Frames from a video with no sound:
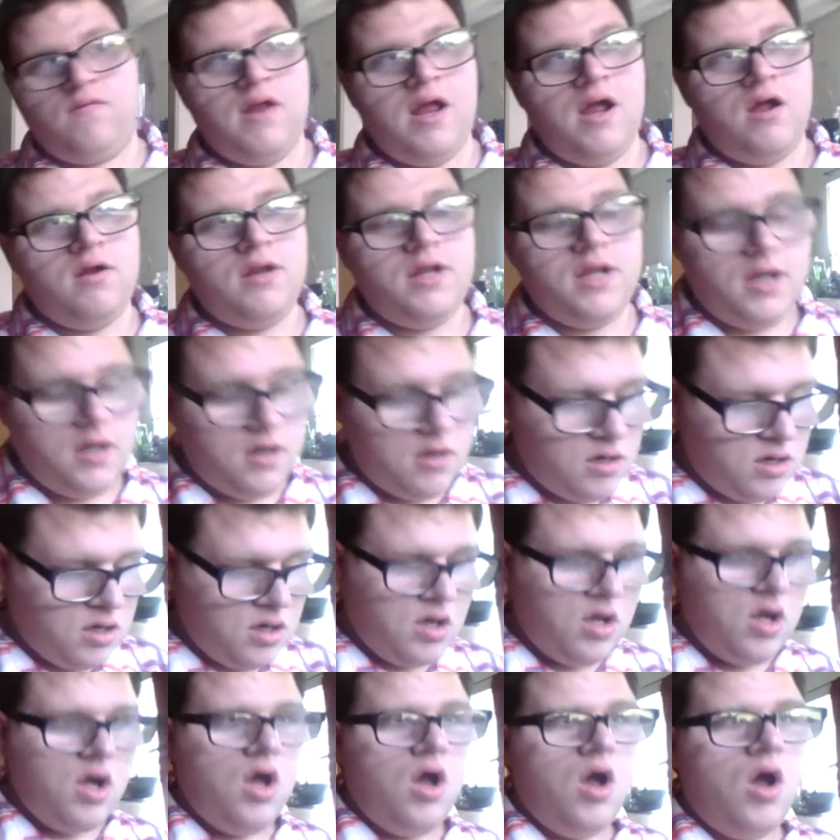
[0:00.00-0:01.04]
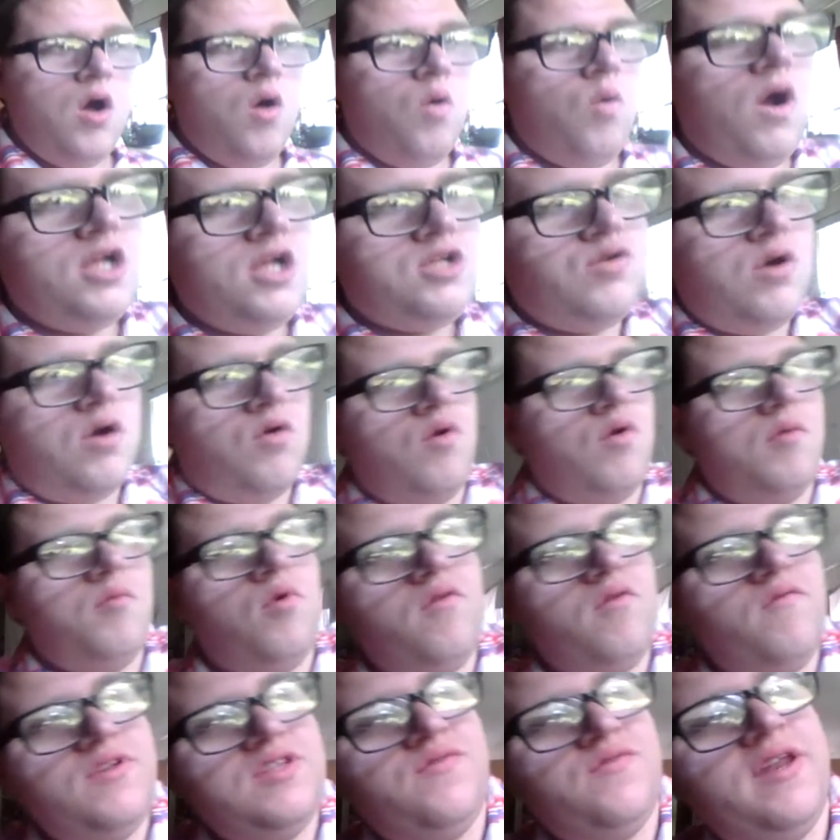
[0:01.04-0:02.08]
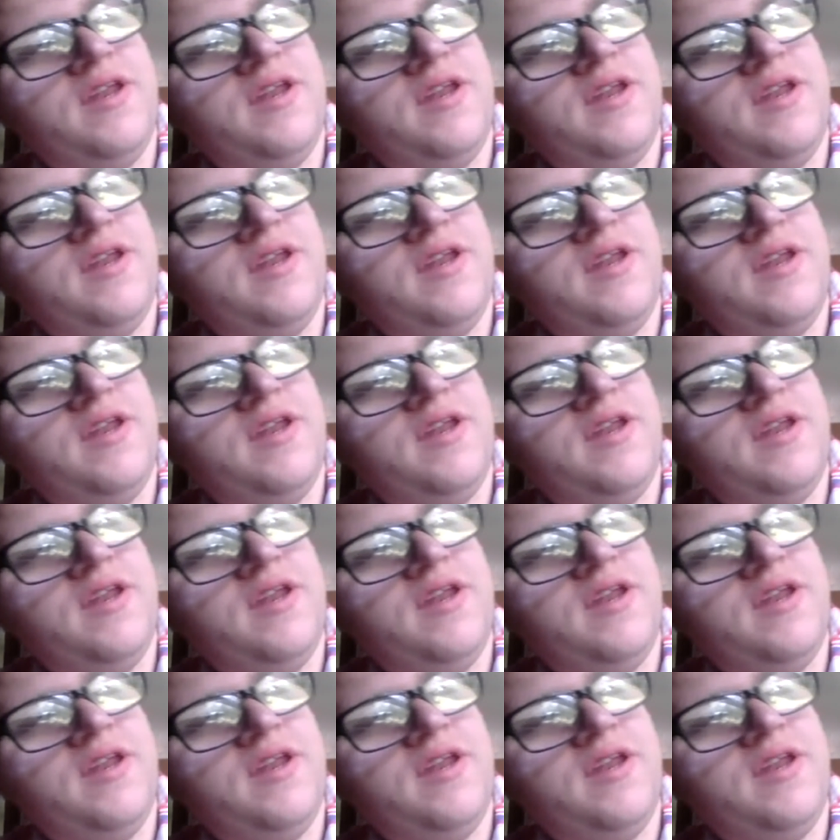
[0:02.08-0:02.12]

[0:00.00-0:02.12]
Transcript: around here. Watch one more of his